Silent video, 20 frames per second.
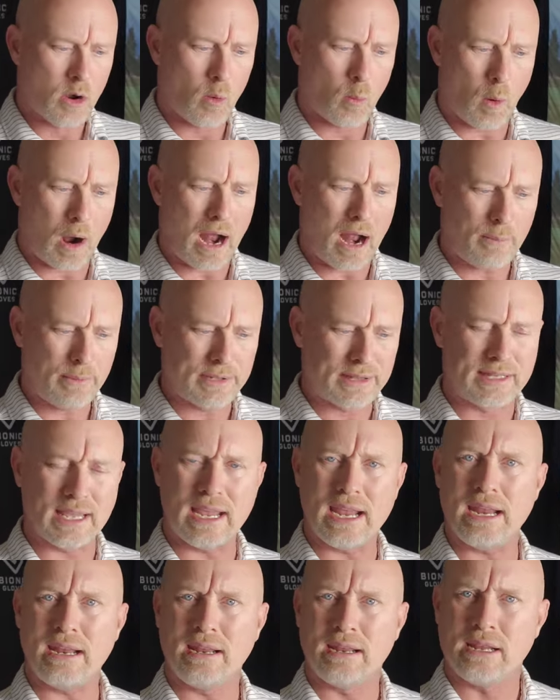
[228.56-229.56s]
Why would
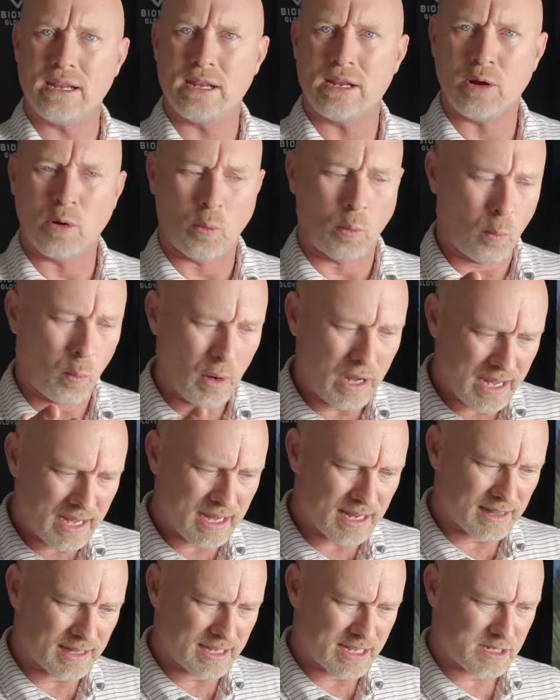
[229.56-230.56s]
they
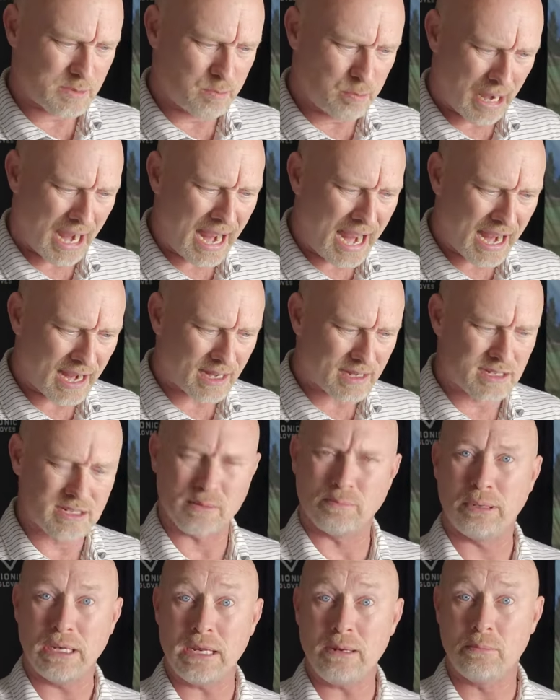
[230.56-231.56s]
weaken this back
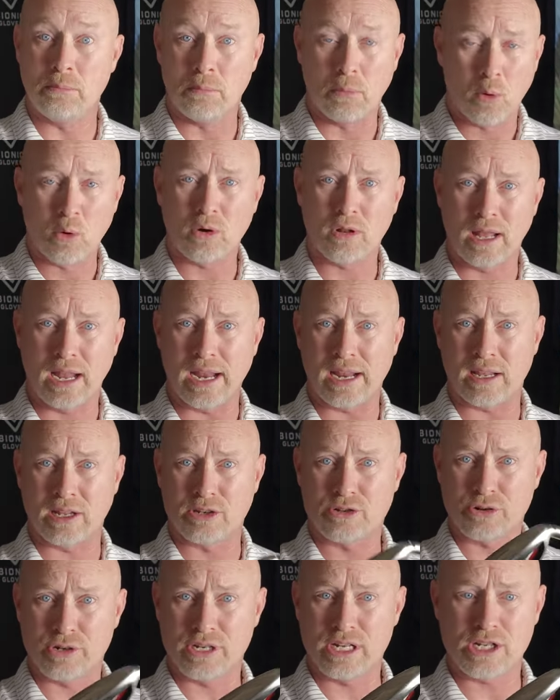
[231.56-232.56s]
to be more like a
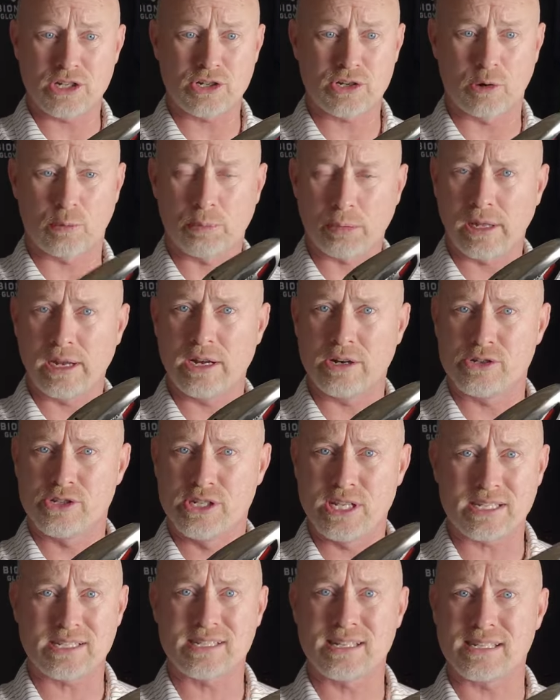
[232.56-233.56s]
traditional player's
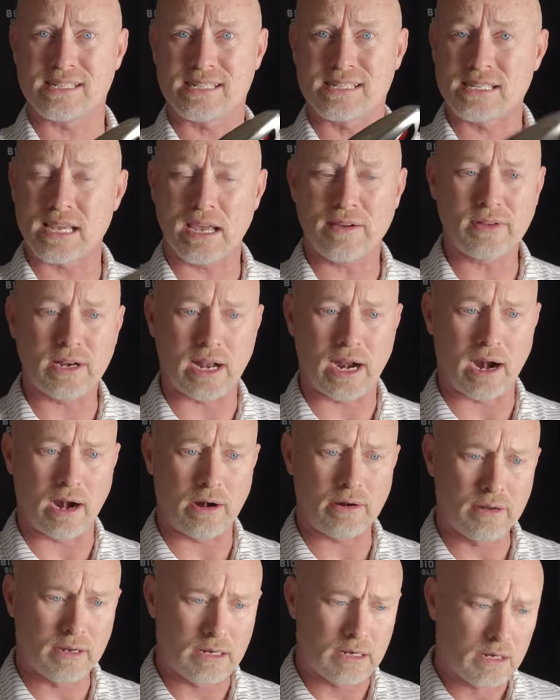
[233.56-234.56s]
distance seven
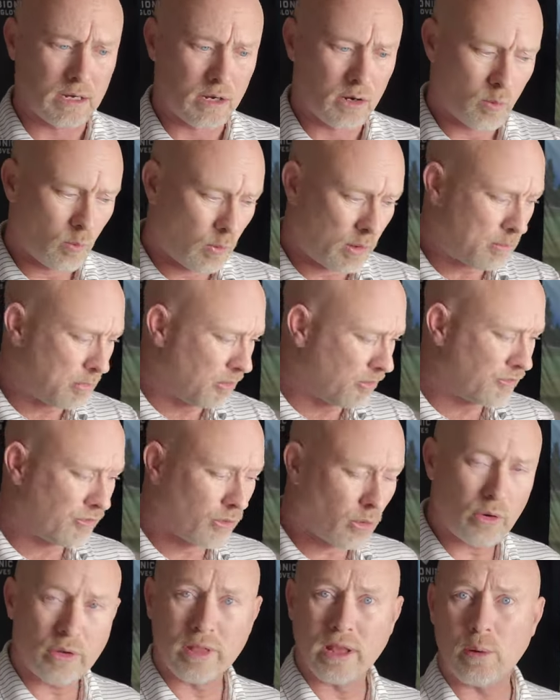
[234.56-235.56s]
iron when
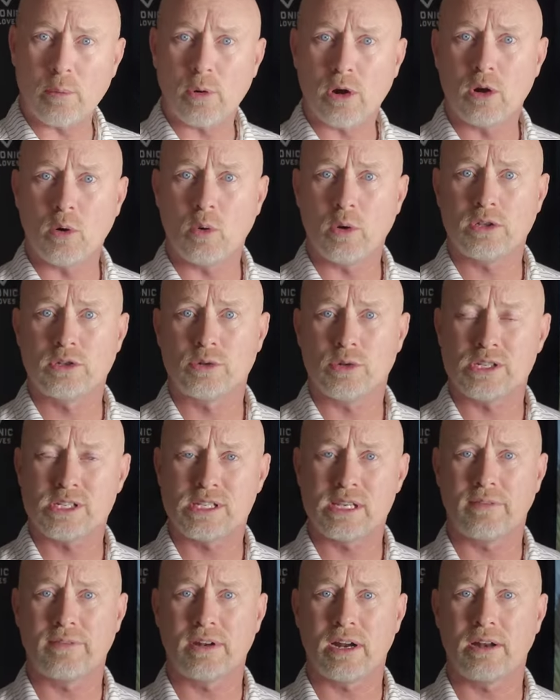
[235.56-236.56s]
before they were going to a
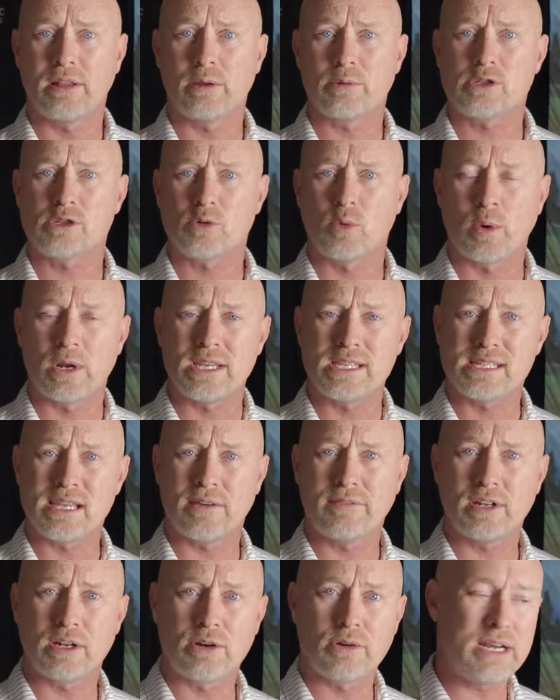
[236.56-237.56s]
seven iron that was
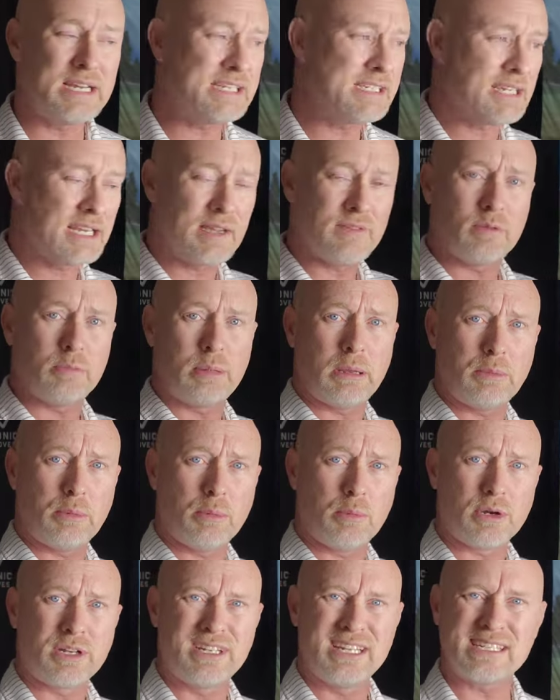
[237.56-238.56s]
27 degrees and giving people
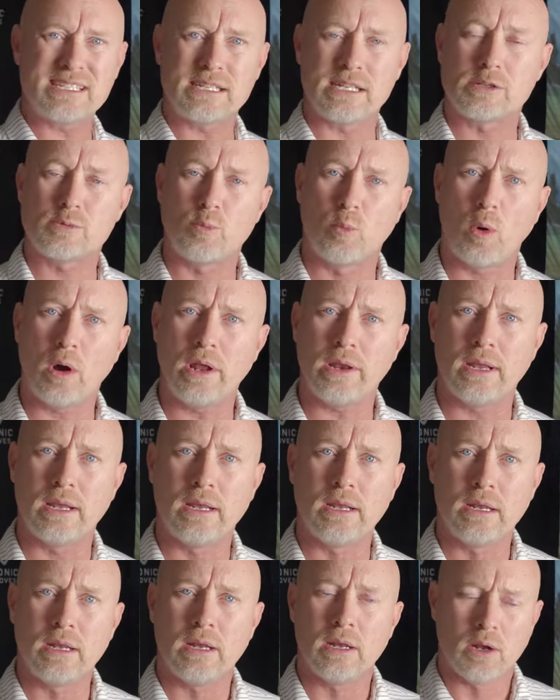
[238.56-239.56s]
more distance? What?
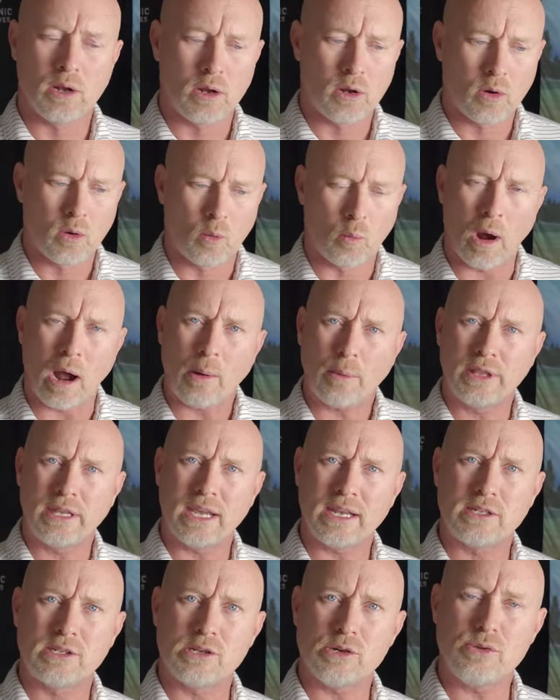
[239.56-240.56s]
Why would
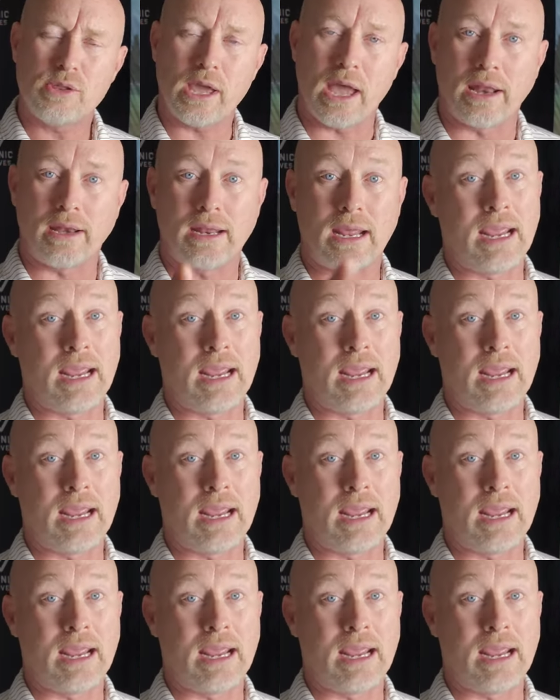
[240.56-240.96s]
they do that?